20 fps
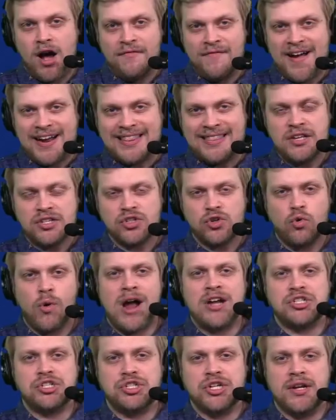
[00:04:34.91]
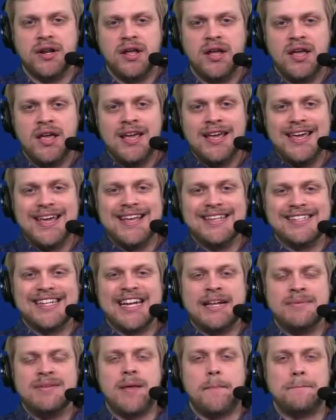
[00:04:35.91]
In fact, this question is
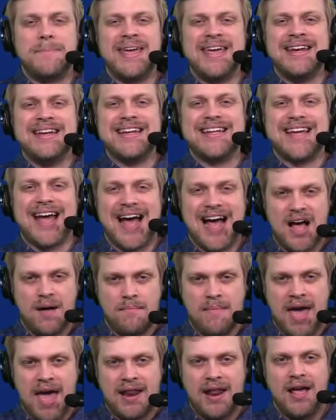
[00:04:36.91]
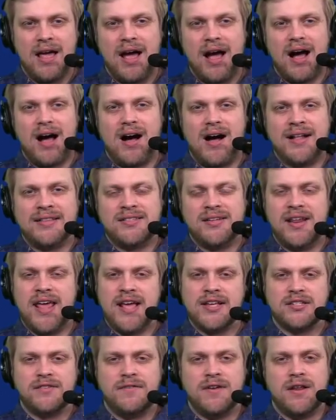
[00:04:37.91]
going to be the pinned comment on
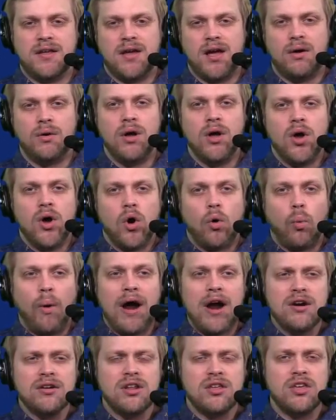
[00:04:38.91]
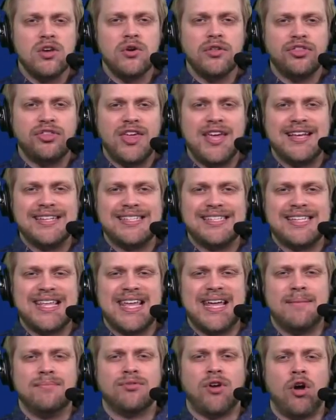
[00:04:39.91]
today's video. Where do you think
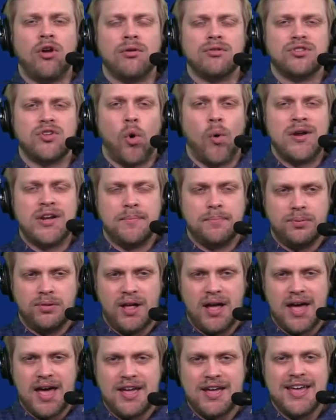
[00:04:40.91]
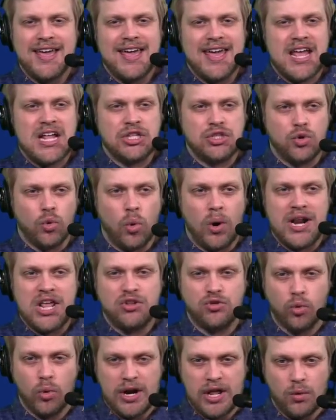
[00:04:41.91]
Sam Darnold's going to play in
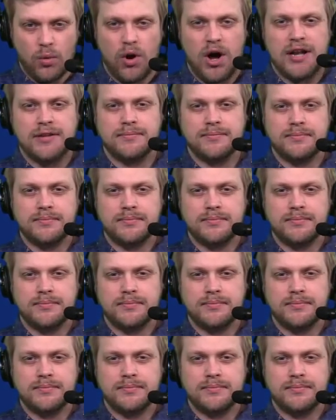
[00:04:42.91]
2021?